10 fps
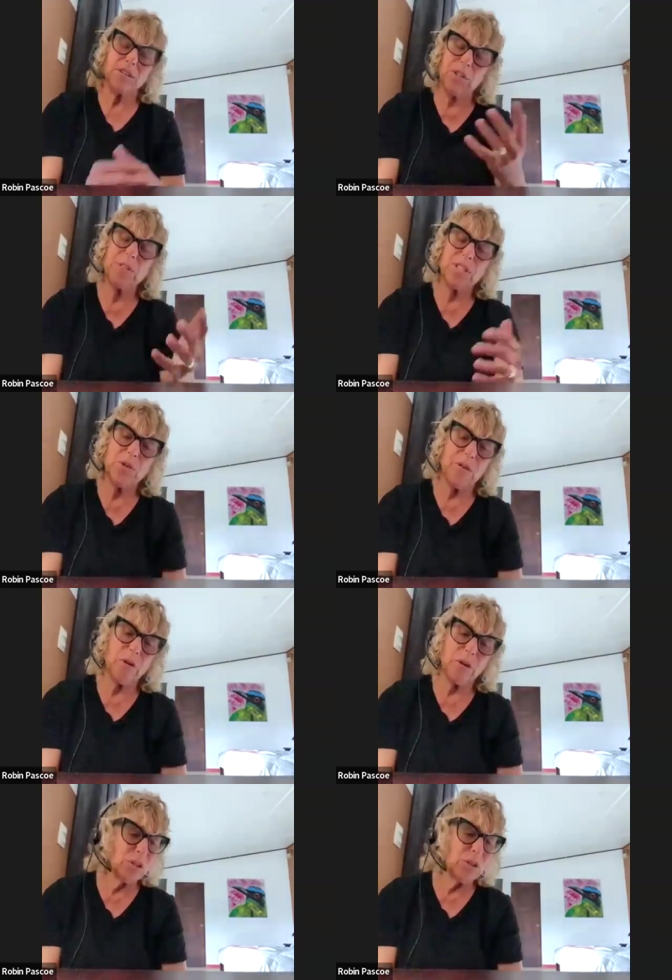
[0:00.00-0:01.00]
she was at Seoul
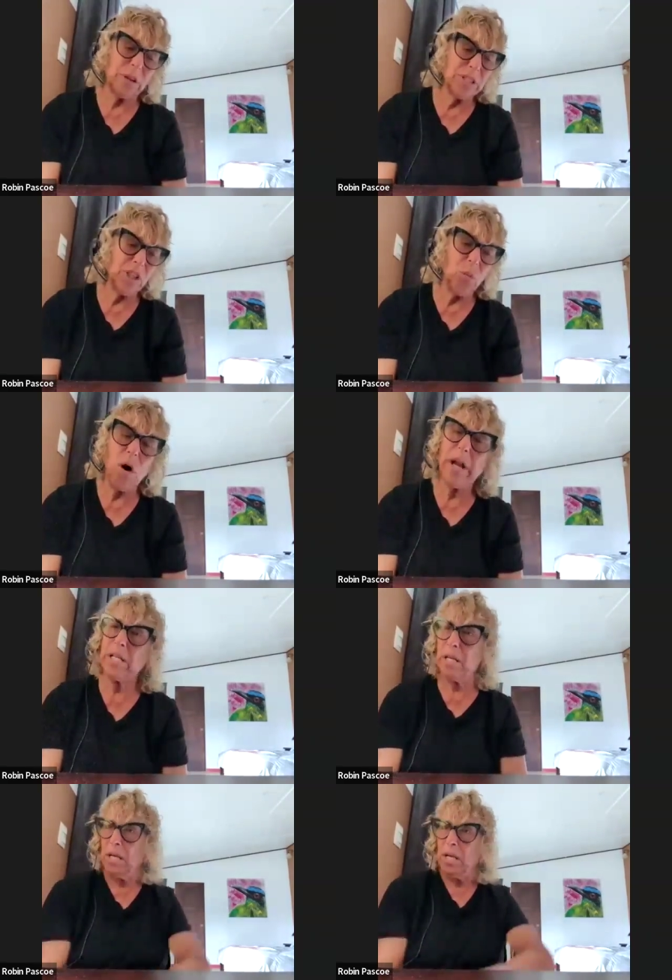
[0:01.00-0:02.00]
Foreign School, and she wanted
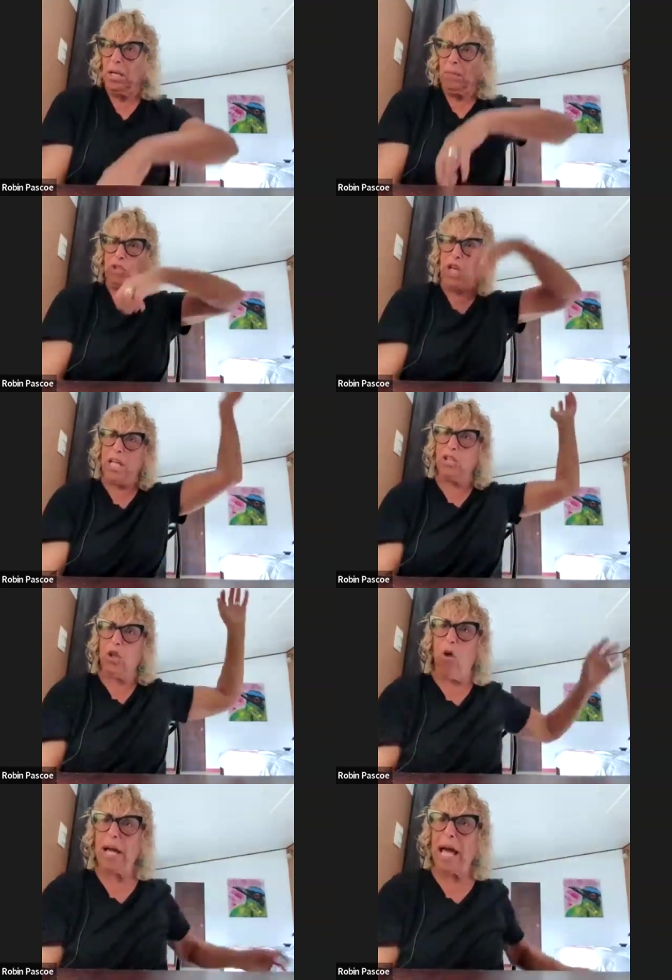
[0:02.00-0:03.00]
to change the
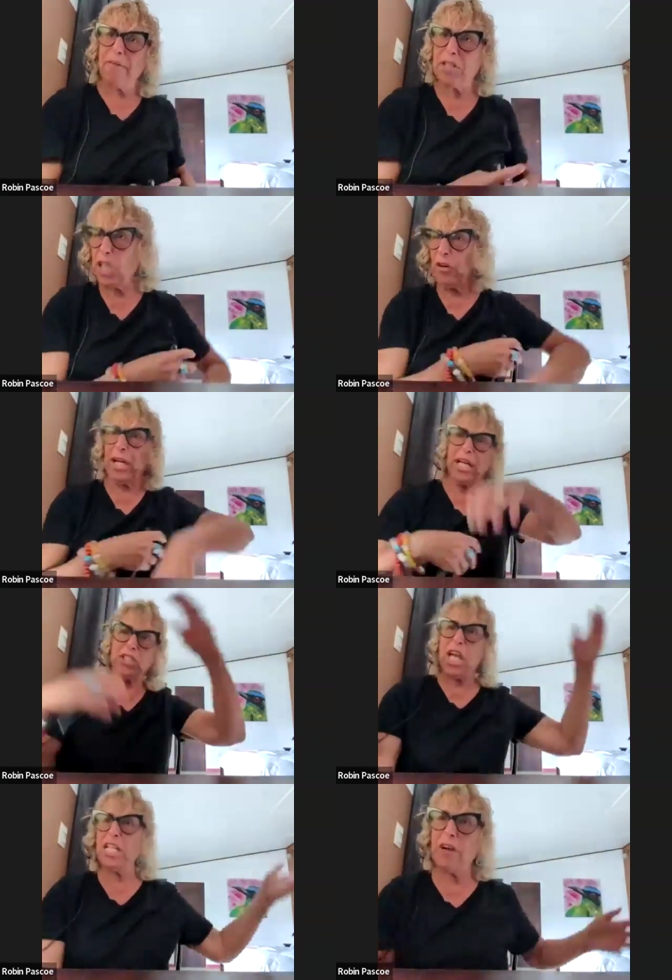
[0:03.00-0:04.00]
whole cafeteria and
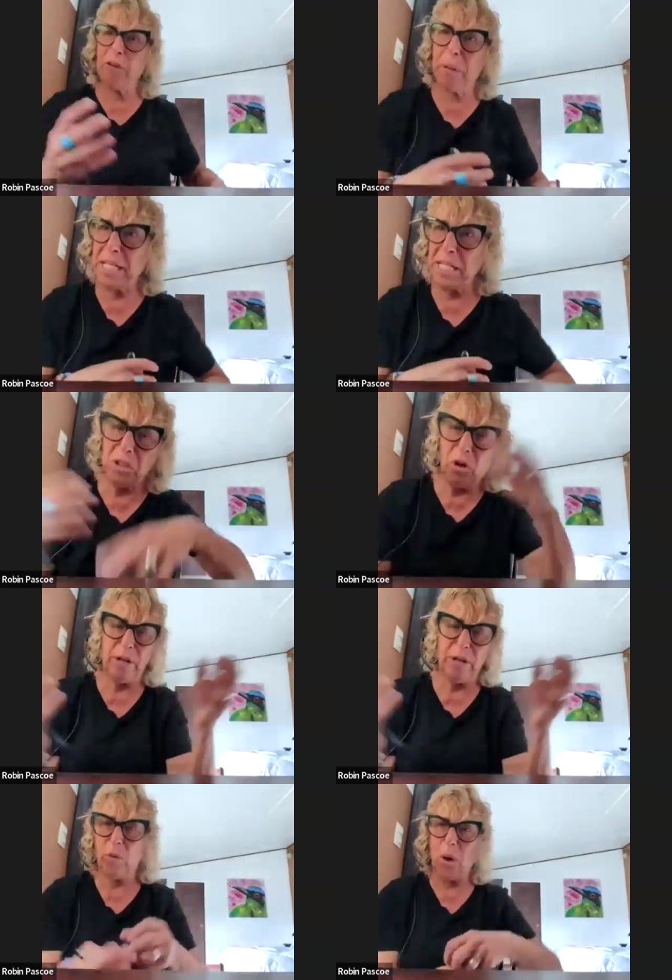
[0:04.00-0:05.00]
change everybody's, you know,
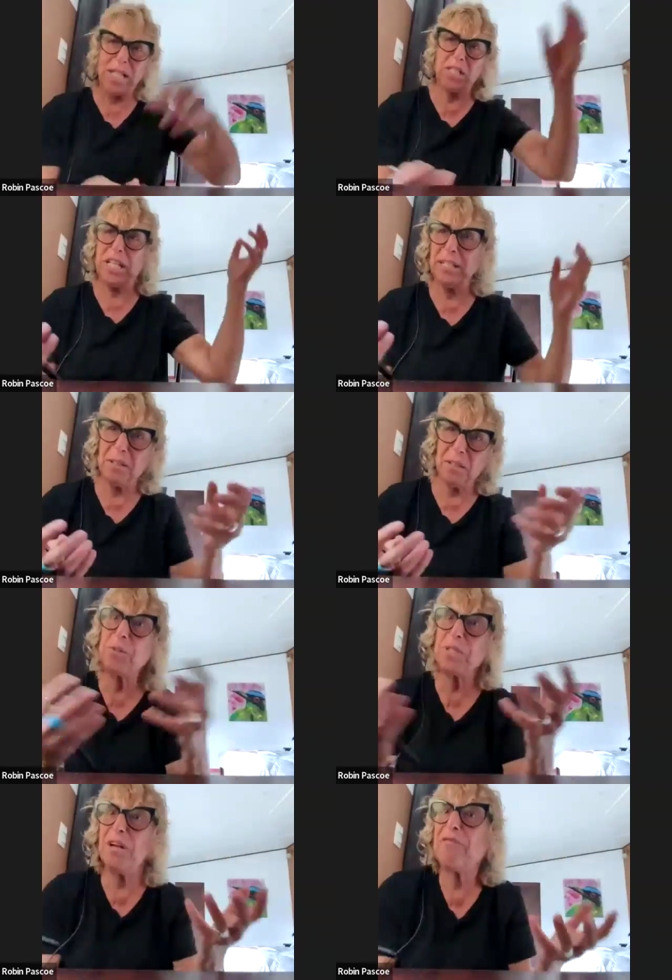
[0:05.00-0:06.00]
they were wasting, you know, she
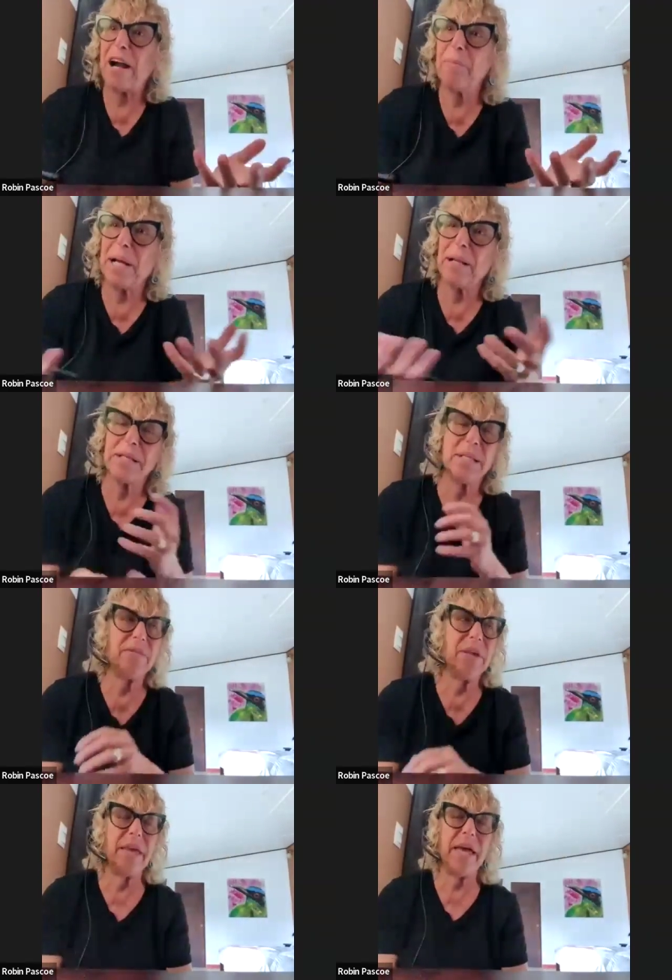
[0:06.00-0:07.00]
was an environmentalist
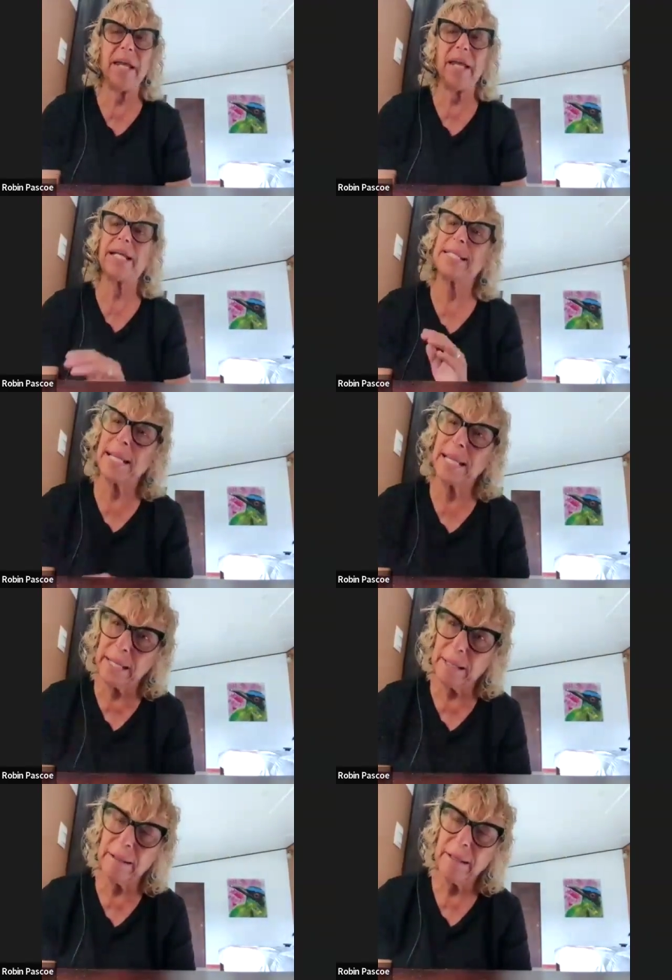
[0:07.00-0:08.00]
even then. And I said,
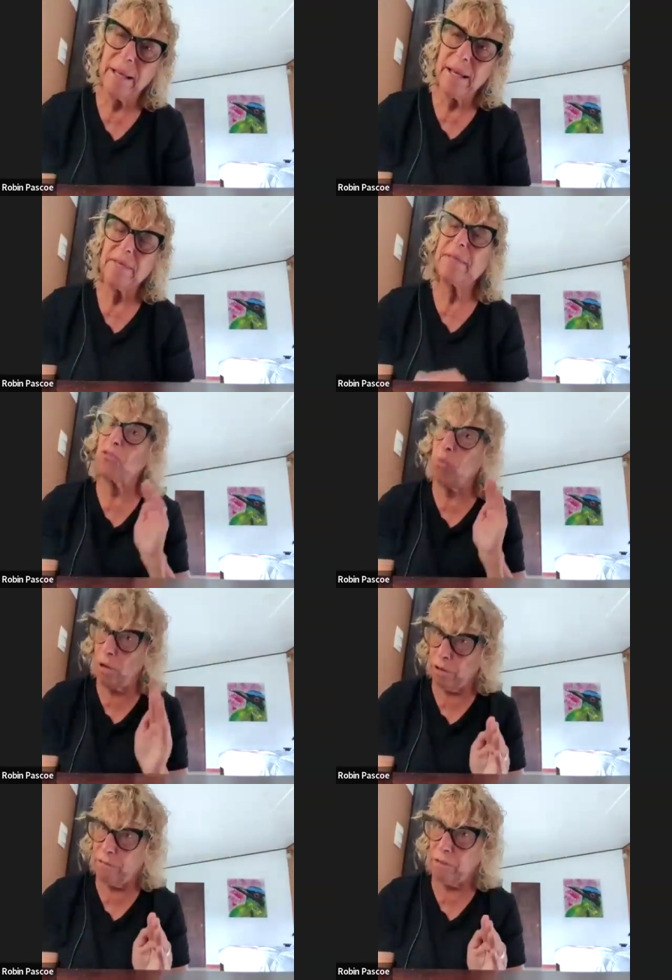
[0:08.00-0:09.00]
Lil, that's
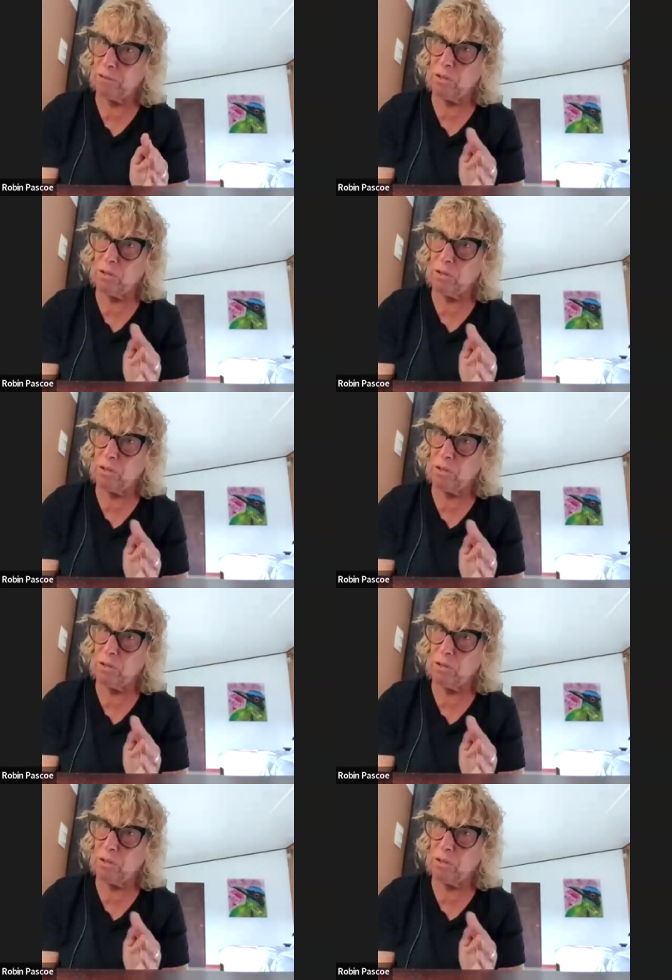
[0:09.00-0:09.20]
wonderful.